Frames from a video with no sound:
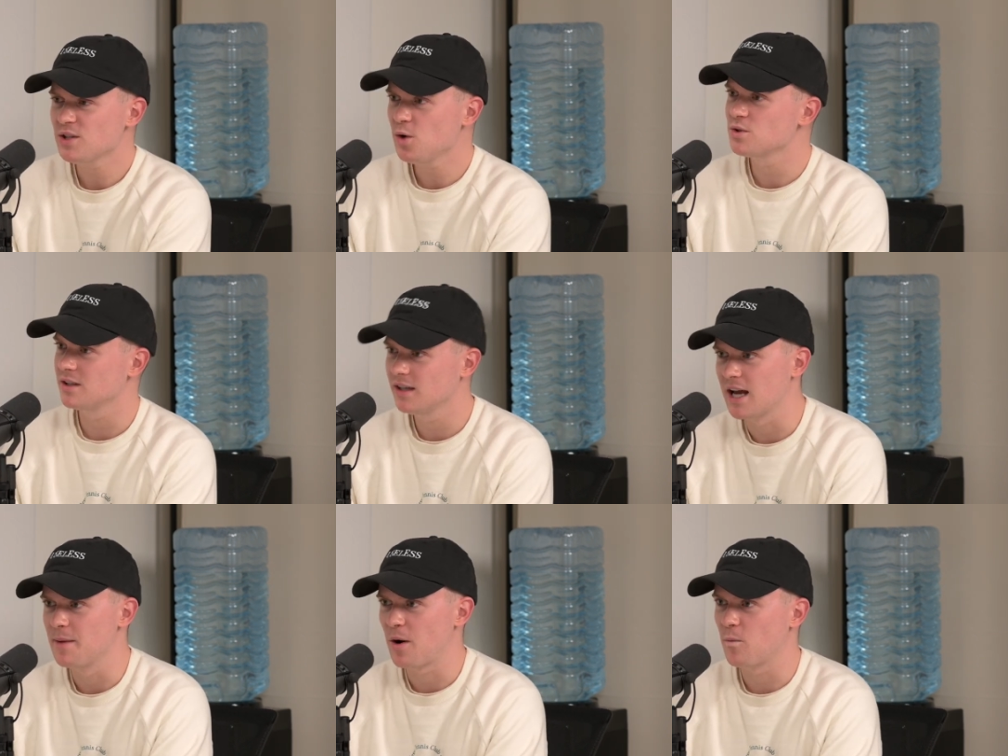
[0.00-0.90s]
I told you, didn't
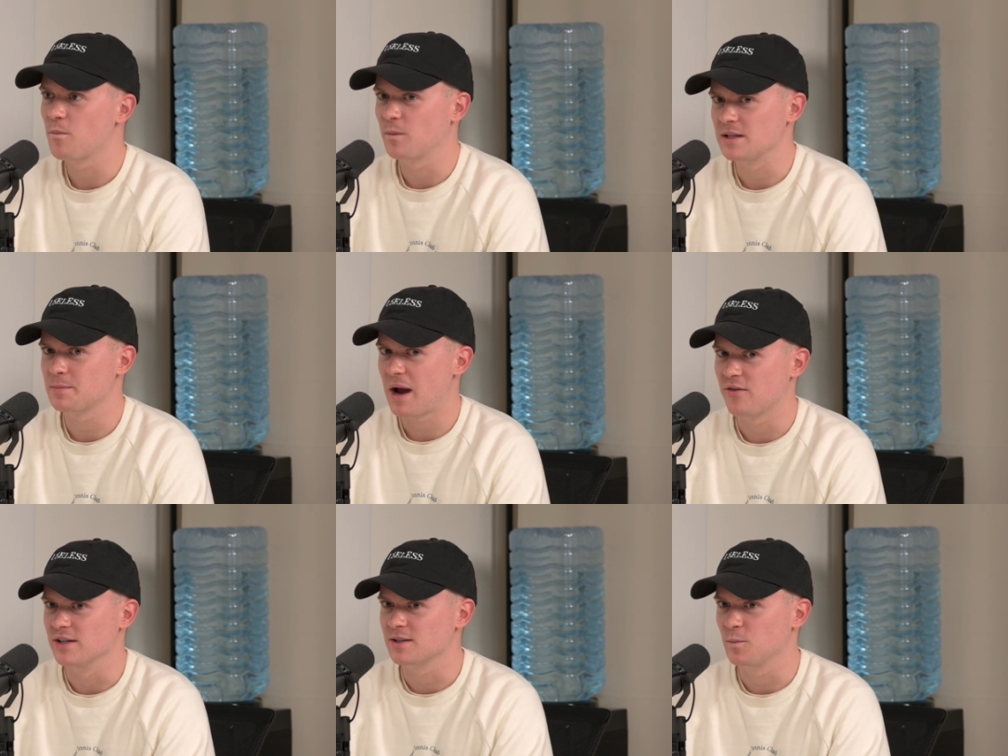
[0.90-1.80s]
I, about when we went to
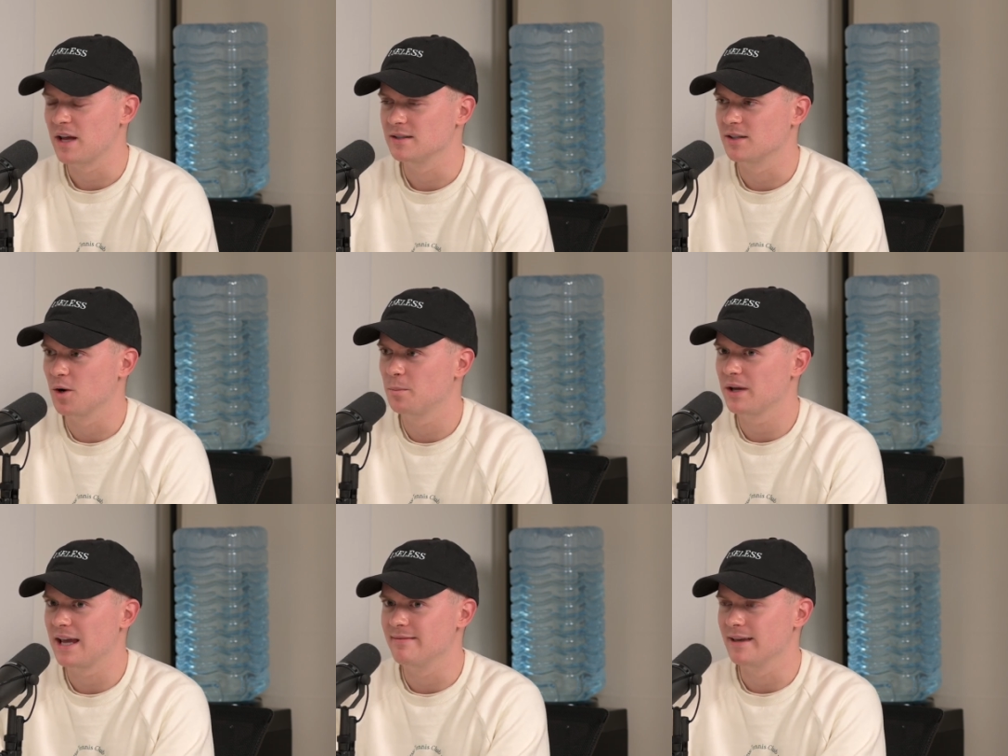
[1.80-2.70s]
Paris and we ended up
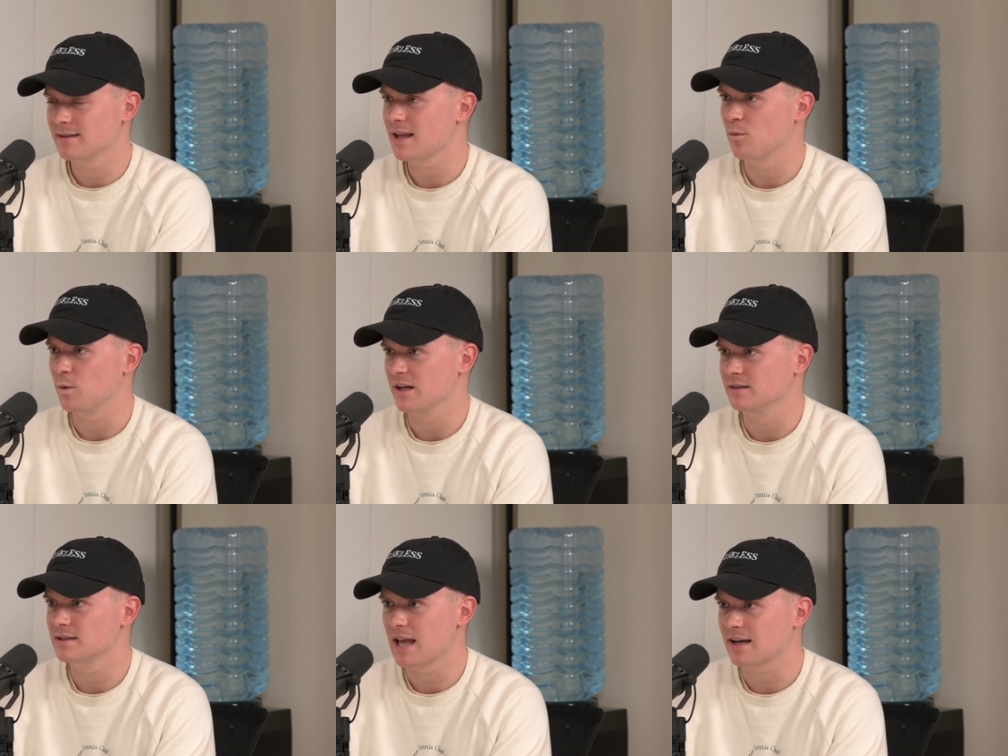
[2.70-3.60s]
in this like
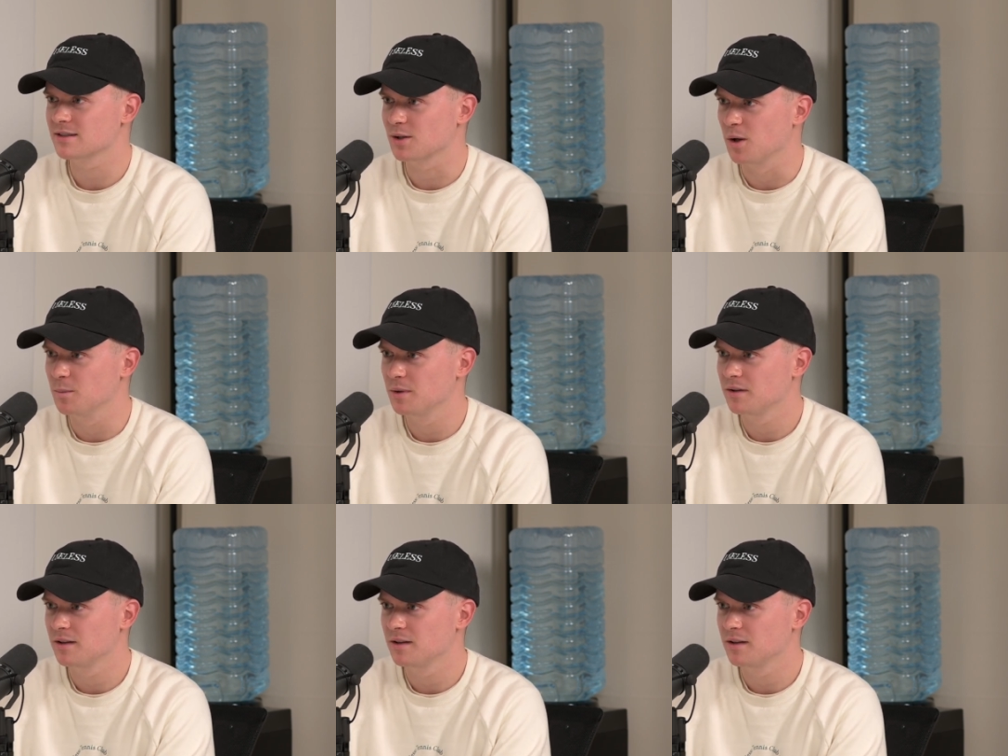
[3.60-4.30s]
weird sex club.